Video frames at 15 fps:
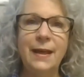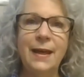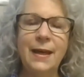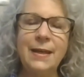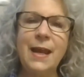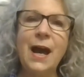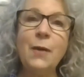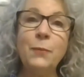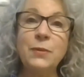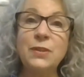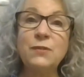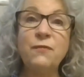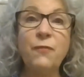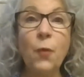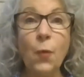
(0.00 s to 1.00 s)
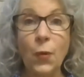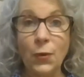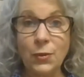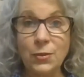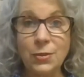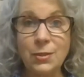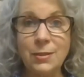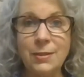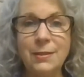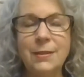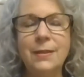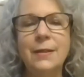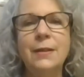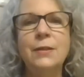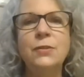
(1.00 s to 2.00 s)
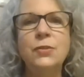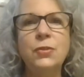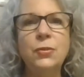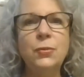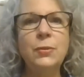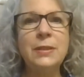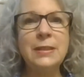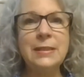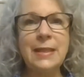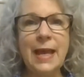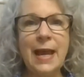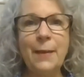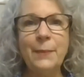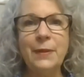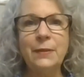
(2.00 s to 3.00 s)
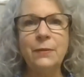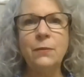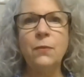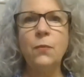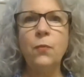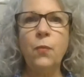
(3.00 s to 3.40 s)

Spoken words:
and I was forced to examine